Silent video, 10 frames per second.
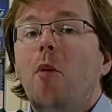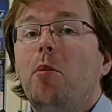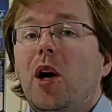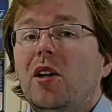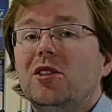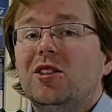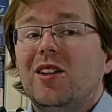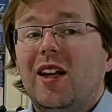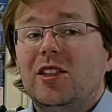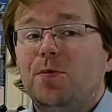But
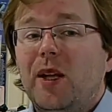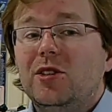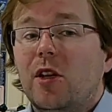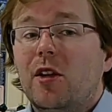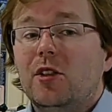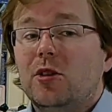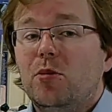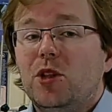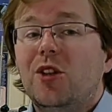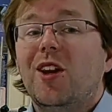that is based on the
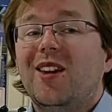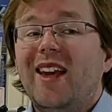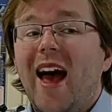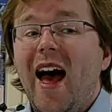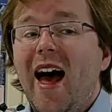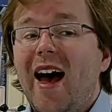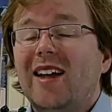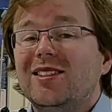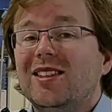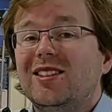assumption that the air
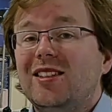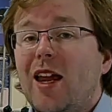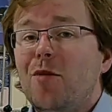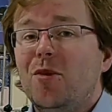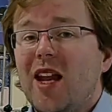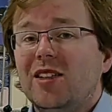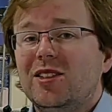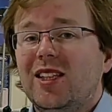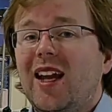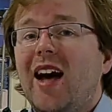has the same
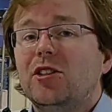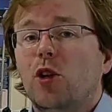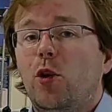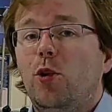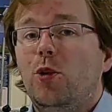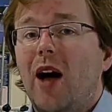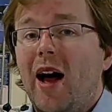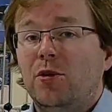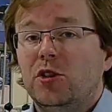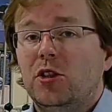density at all
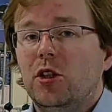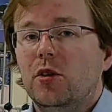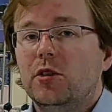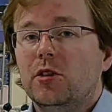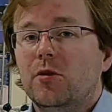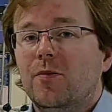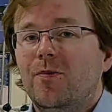altitudes.